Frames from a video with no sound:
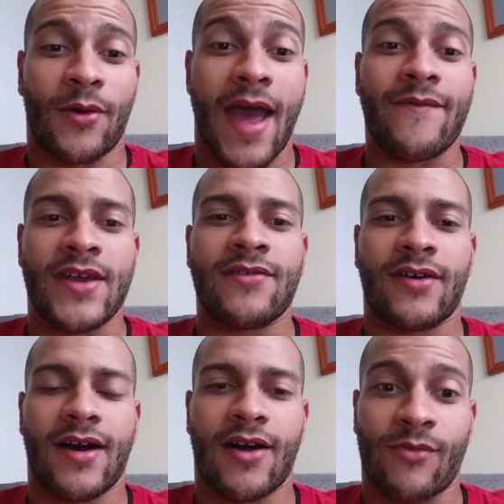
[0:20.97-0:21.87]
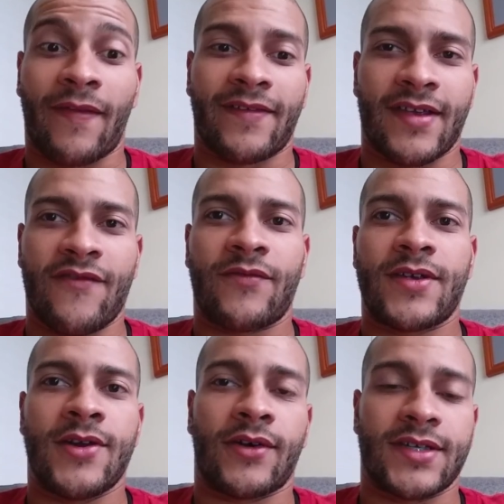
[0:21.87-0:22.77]
heavy relative.
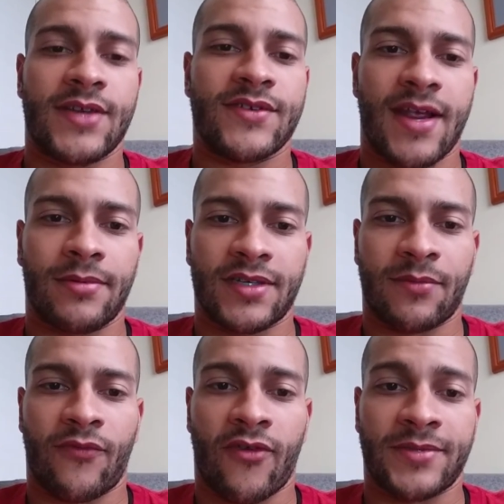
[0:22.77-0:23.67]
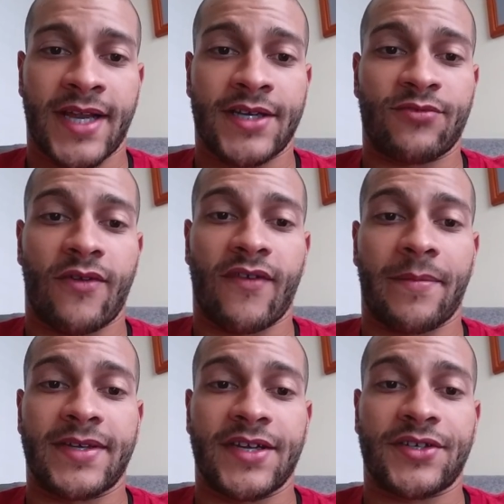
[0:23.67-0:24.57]
Because he was able to perform 10 to 12
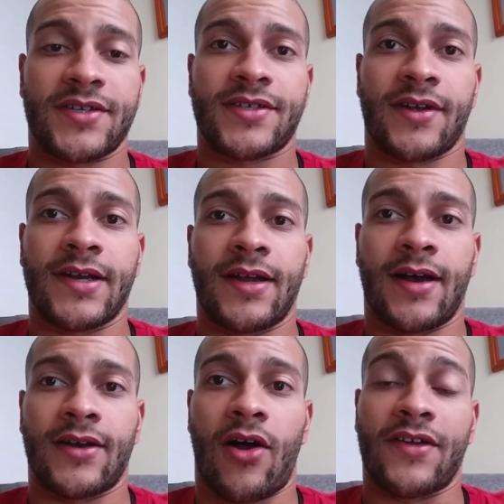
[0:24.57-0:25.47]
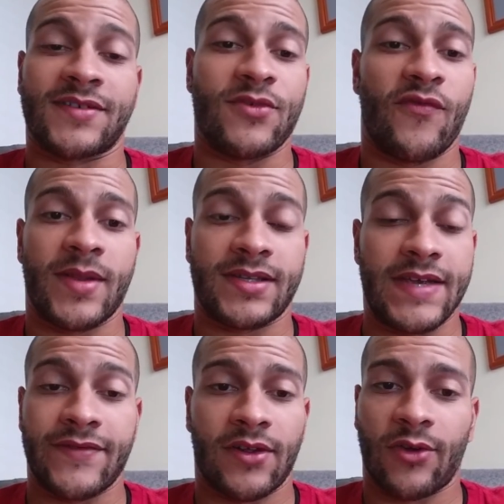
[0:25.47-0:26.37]
repetitions on all his movements,
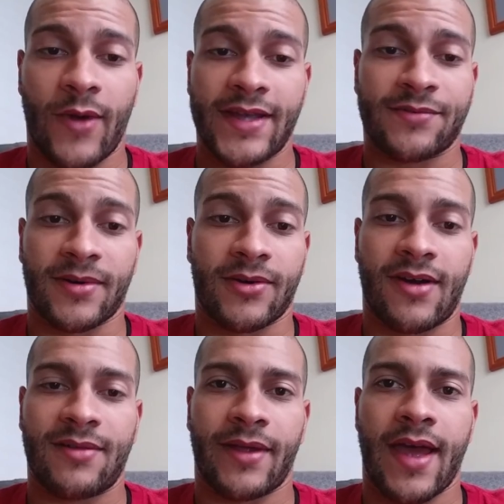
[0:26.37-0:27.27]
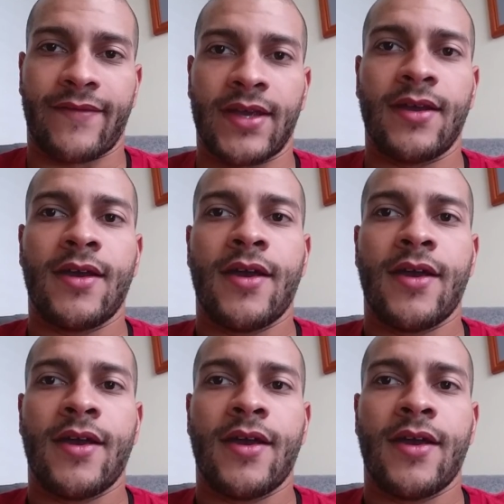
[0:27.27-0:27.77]
even though the weights were incredibly heavy.